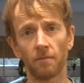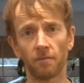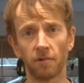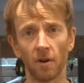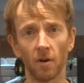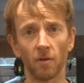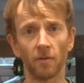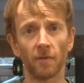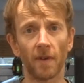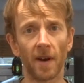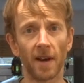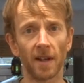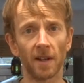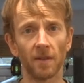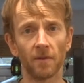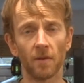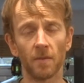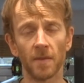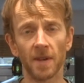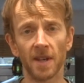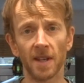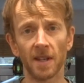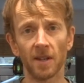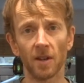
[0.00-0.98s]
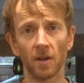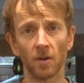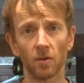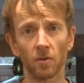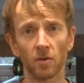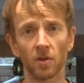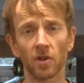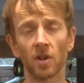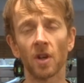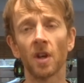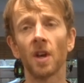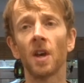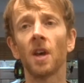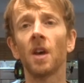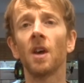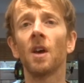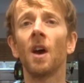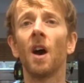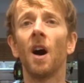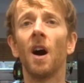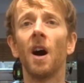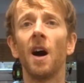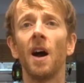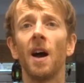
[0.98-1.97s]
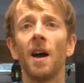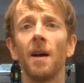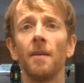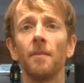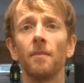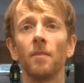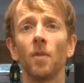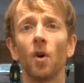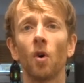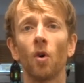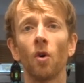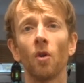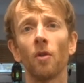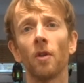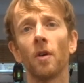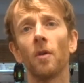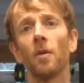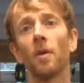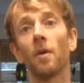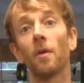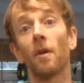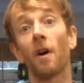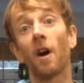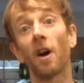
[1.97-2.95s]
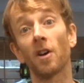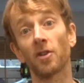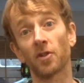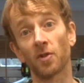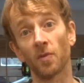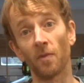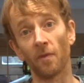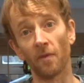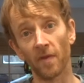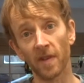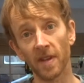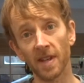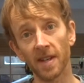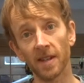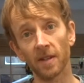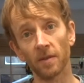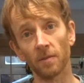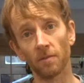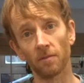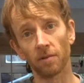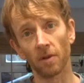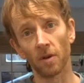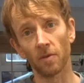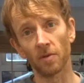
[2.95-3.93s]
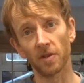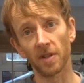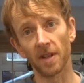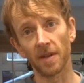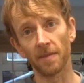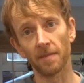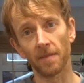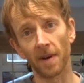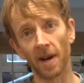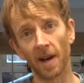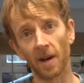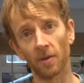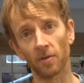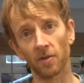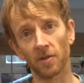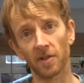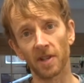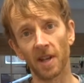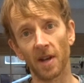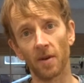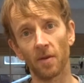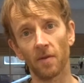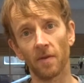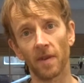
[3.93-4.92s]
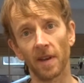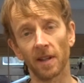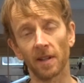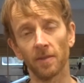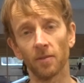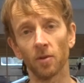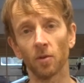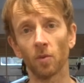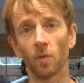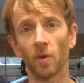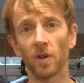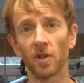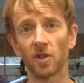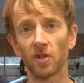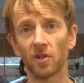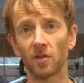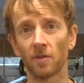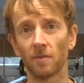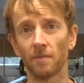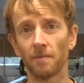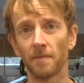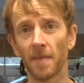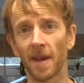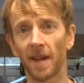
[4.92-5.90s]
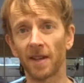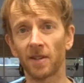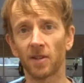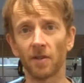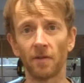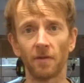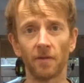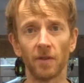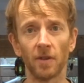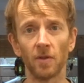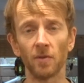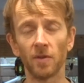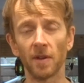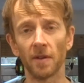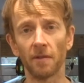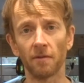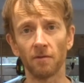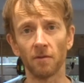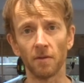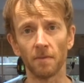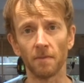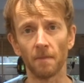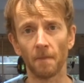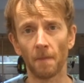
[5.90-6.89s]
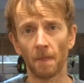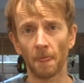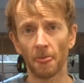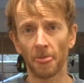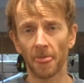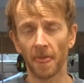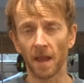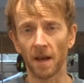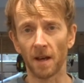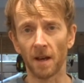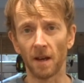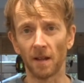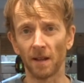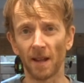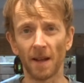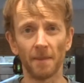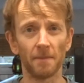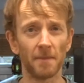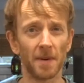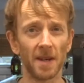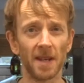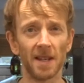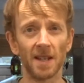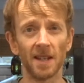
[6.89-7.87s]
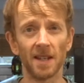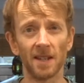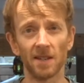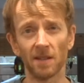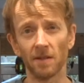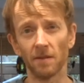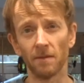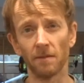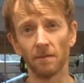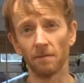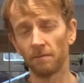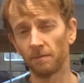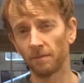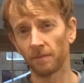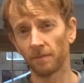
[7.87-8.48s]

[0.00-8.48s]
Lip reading: profile of aminos, although there are some vegan protein powders now available which mix a few different like peas and